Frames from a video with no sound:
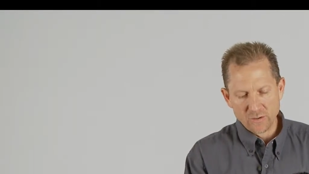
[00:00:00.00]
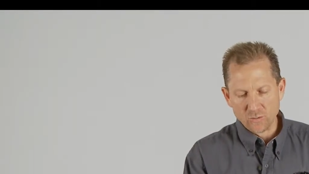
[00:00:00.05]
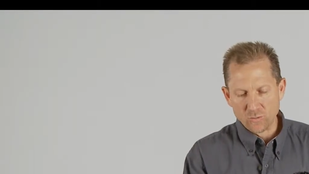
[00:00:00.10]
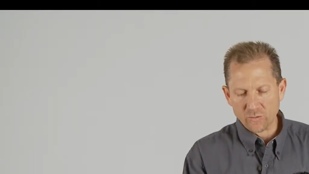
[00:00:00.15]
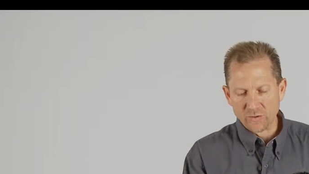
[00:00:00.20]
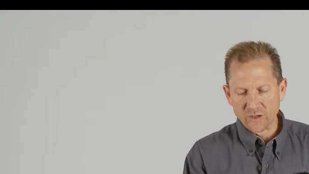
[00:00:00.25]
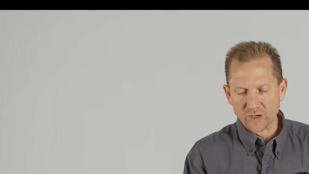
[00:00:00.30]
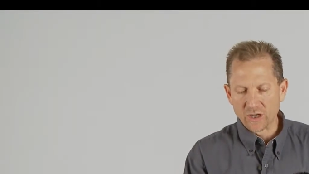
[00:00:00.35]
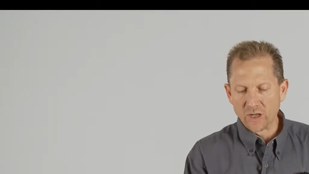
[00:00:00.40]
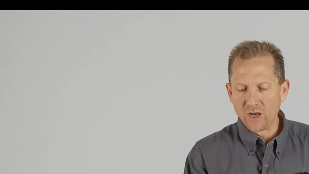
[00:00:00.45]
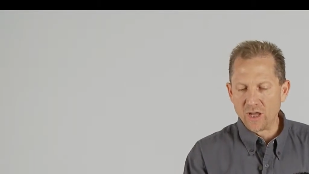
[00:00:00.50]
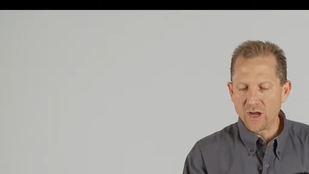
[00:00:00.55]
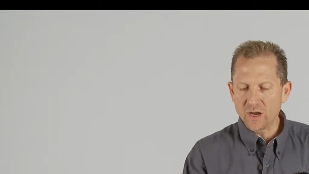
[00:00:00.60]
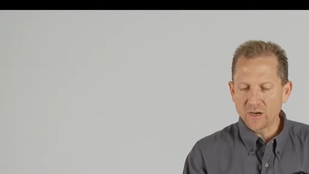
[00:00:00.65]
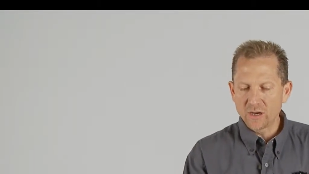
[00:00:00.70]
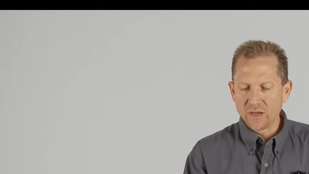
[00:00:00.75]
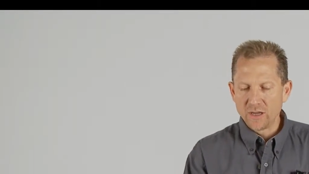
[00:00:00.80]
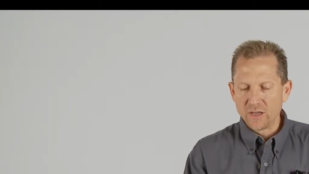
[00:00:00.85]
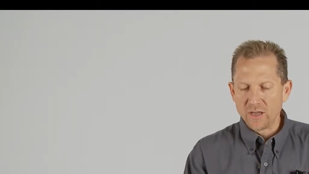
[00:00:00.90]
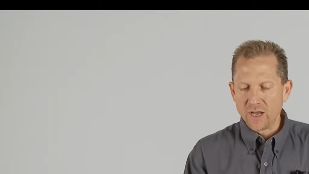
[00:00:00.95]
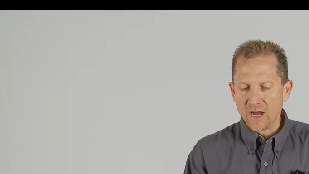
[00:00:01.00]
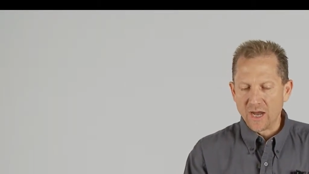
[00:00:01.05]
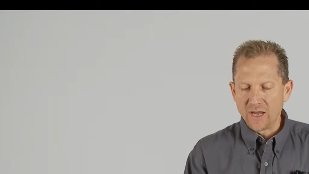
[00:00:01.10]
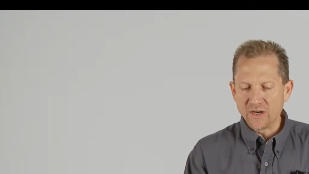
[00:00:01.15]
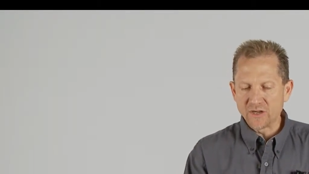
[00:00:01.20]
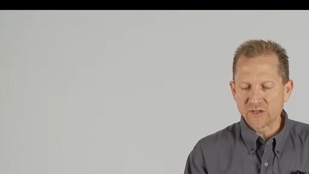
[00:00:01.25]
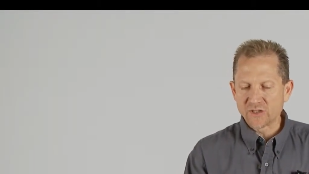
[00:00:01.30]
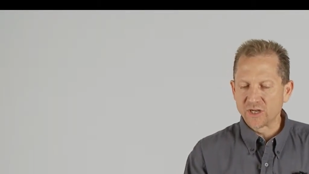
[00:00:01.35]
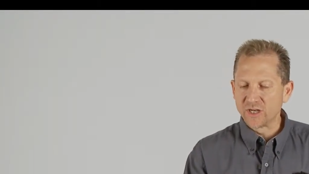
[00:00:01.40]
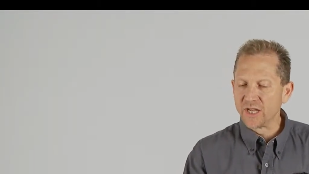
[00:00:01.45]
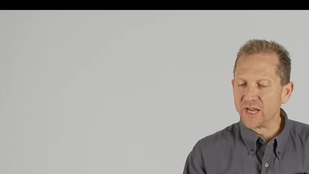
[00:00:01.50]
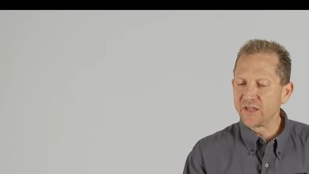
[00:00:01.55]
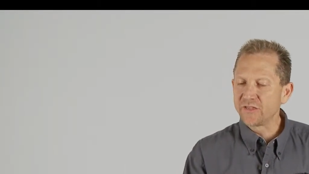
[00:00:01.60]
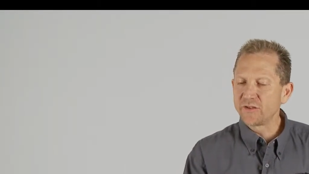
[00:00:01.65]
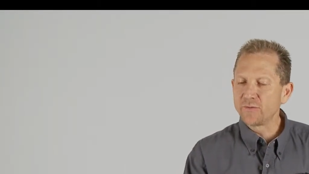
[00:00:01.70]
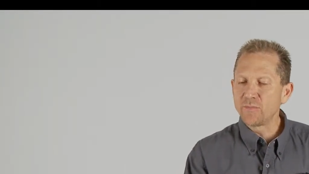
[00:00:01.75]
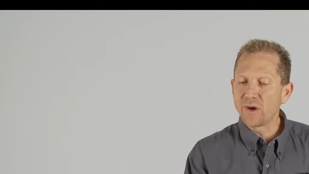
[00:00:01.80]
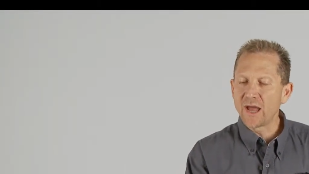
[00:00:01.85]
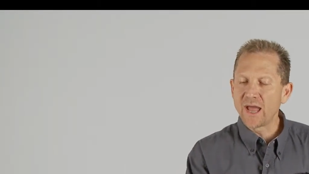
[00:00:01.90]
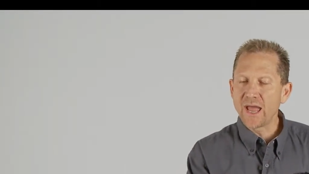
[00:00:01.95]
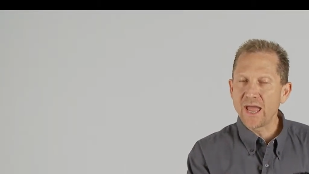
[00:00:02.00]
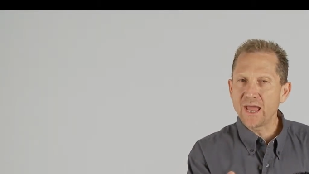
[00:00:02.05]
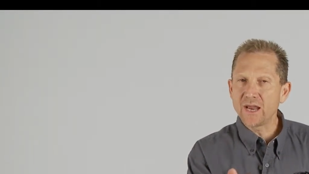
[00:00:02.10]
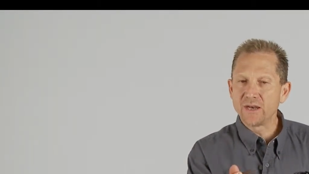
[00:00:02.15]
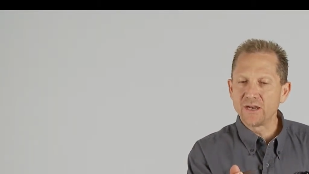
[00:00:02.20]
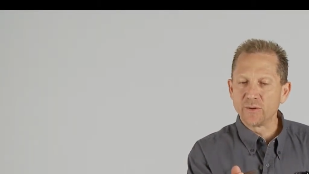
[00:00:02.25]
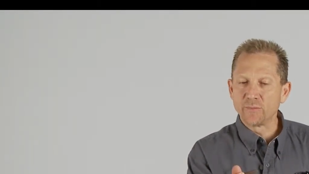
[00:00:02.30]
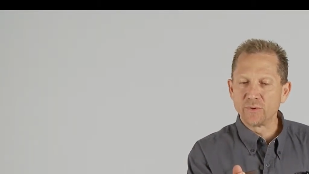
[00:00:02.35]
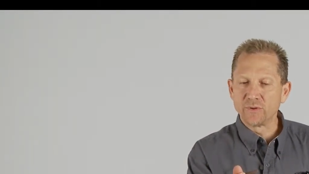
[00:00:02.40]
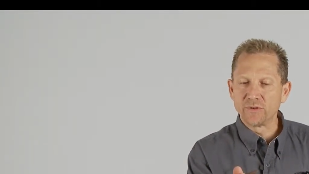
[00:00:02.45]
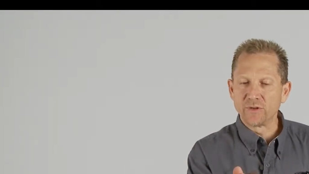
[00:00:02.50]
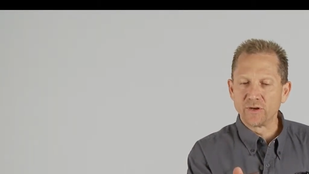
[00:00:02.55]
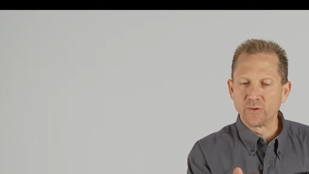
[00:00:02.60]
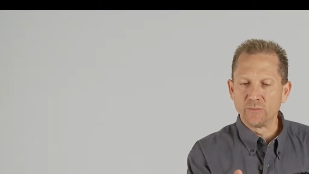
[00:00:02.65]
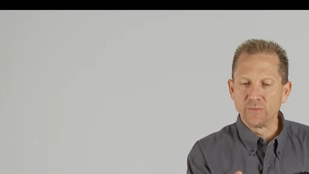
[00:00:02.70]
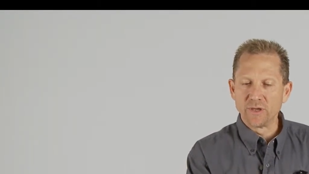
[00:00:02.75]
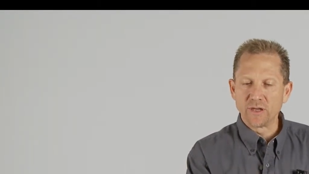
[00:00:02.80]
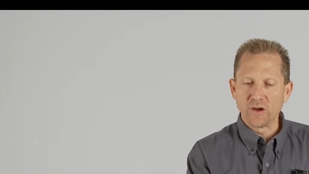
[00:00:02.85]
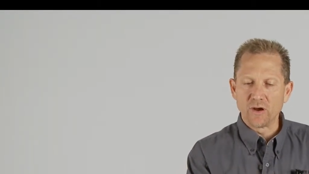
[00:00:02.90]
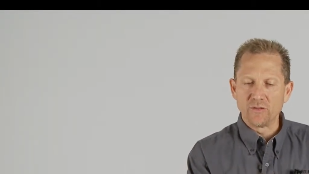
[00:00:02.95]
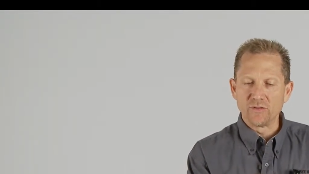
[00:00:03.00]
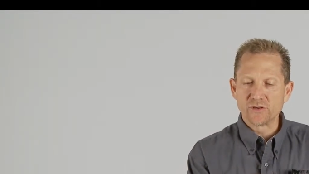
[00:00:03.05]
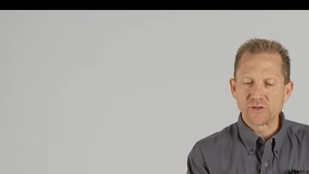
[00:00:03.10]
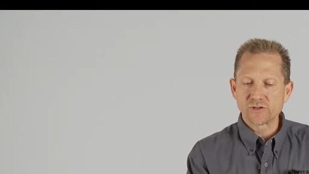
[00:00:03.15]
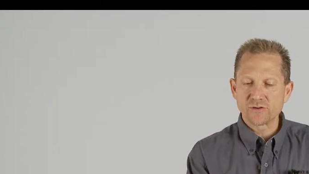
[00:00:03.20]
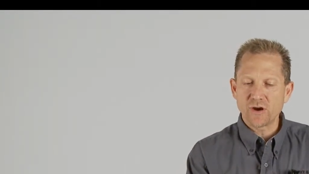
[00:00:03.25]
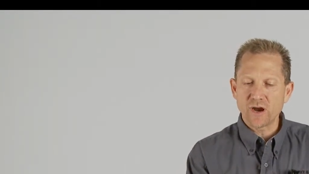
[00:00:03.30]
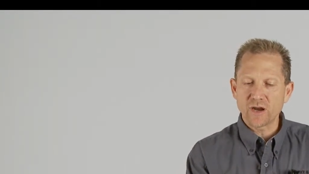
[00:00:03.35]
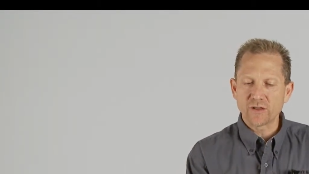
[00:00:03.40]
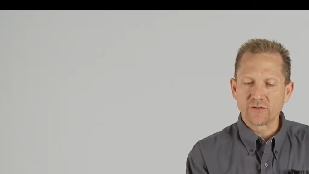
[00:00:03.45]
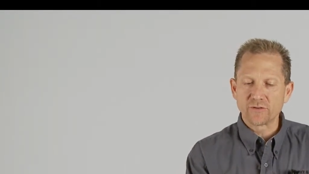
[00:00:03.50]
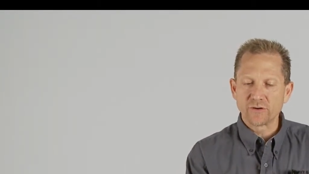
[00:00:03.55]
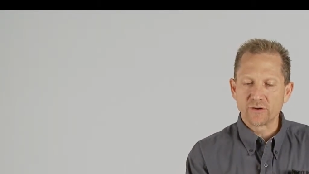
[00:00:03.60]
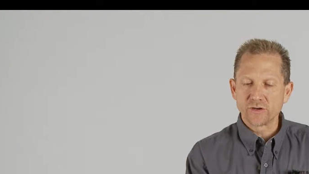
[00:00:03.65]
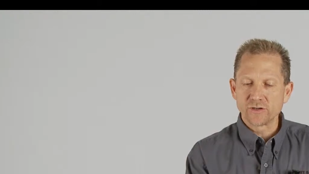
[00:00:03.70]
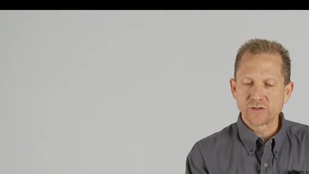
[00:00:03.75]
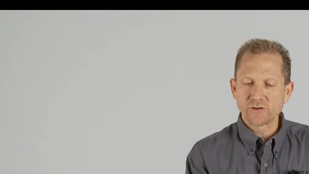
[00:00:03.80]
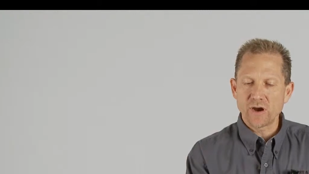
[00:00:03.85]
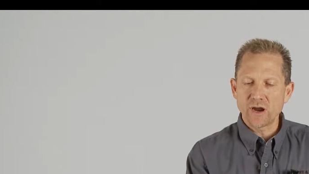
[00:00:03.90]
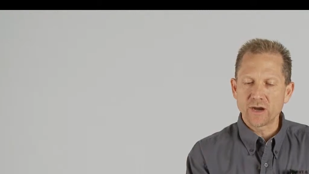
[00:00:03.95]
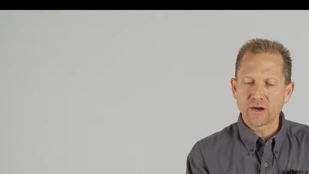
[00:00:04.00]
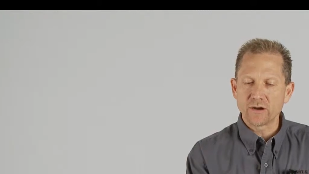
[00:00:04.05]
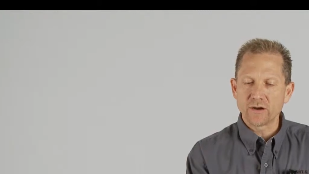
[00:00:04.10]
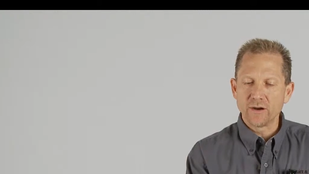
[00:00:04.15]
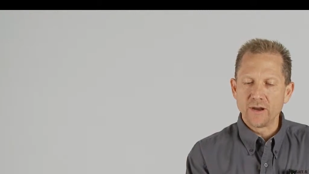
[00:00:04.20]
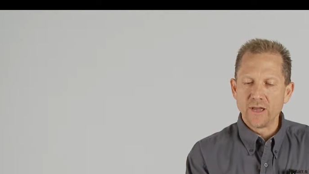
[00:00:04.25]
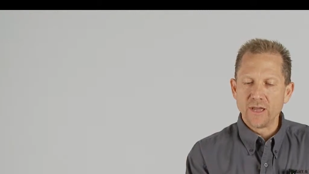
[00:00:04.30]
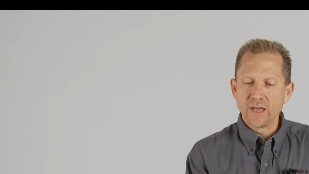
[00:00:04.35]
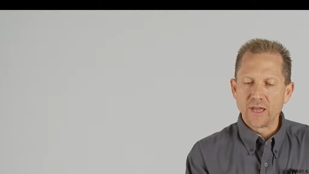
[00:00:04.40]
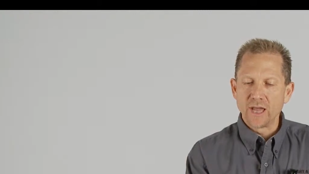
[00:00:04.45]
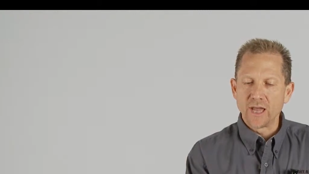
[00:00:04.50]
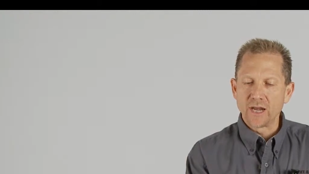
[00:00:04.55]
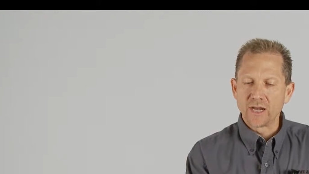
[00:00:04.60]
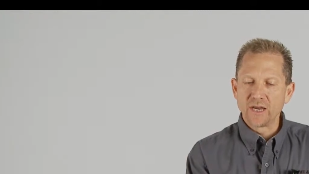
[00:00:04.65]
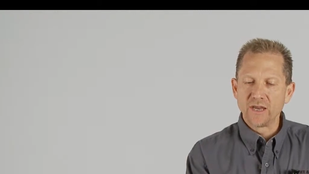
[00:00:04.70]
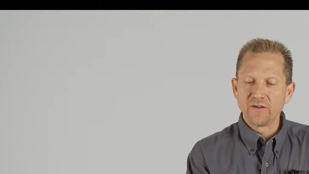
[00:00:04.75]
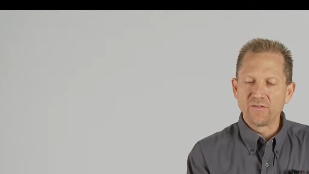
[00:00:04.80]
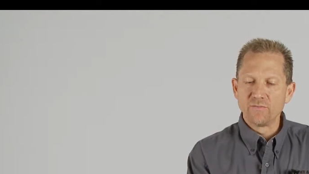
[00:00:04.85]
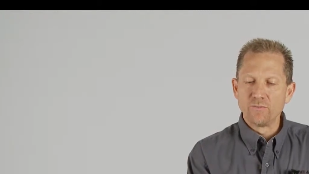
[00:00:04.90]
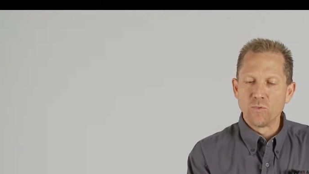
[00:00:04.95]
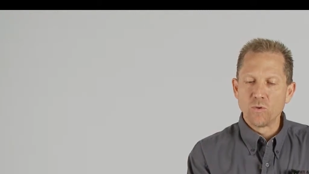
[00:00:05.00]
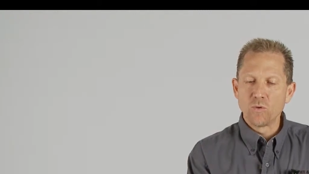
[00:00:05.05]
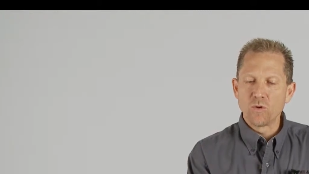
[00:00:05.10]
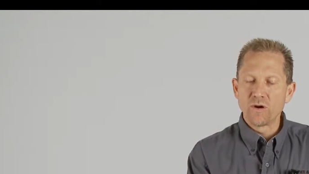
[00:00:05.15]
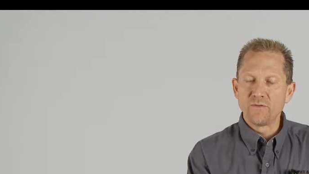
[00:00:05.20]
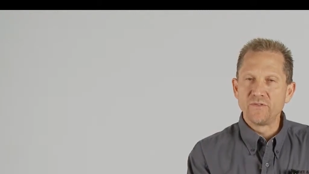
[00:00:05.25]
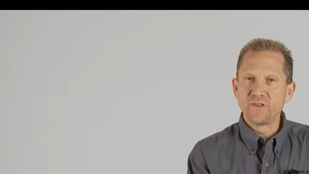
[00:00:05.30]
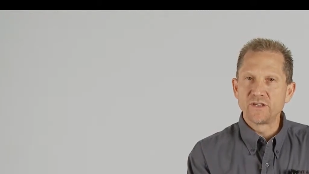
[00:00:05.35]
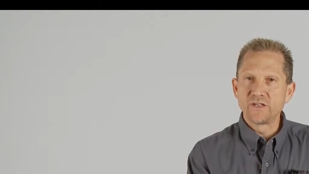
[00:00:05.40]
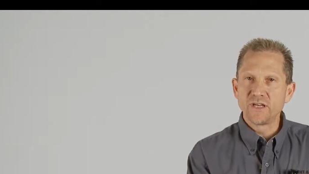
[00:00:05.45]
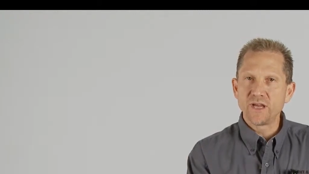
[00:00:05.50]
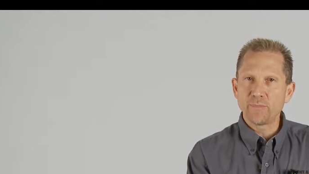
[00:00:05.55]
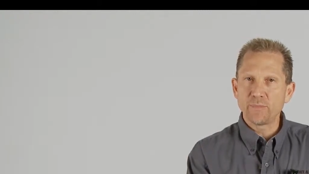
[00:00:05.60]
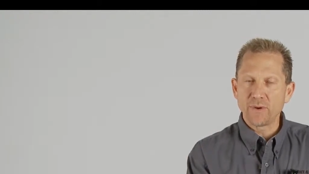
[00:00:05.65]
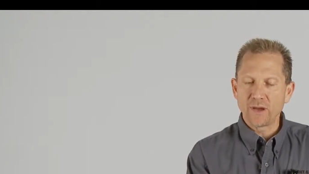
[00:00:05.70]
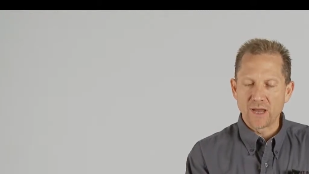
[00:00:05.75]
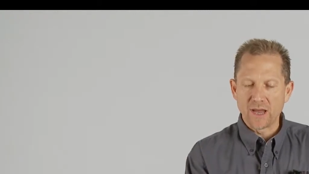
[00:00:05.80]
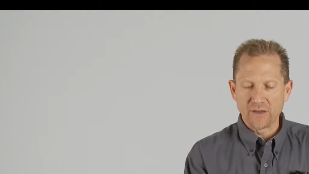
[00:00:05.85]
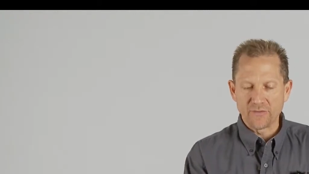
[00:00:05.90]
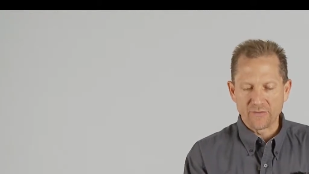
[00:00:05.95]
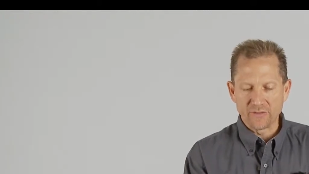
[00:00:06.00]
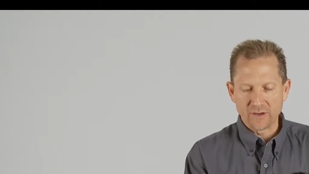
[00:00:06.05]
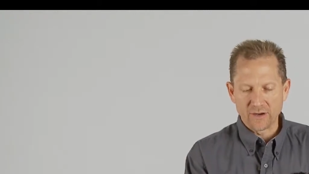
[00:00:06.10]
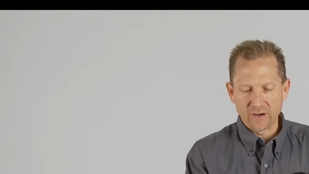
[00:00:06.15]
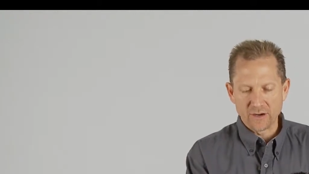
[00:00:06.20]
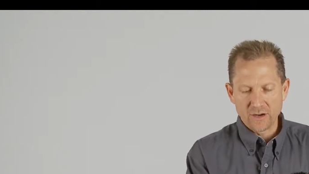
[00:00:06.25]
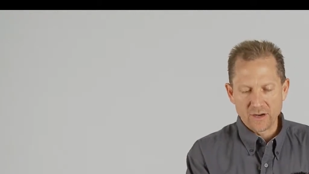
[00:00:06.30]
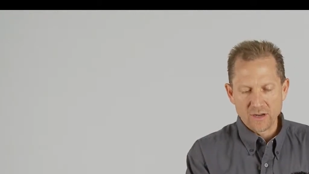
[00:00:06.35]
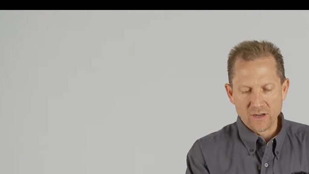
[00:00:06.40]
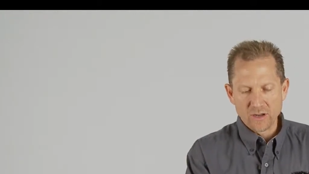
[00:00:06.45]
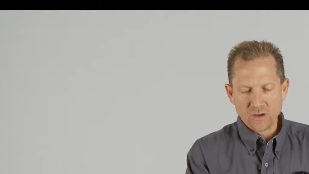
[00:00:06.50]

With a cluck, I just lengthen my hand up a little bit on the striker and give more of the tip out there,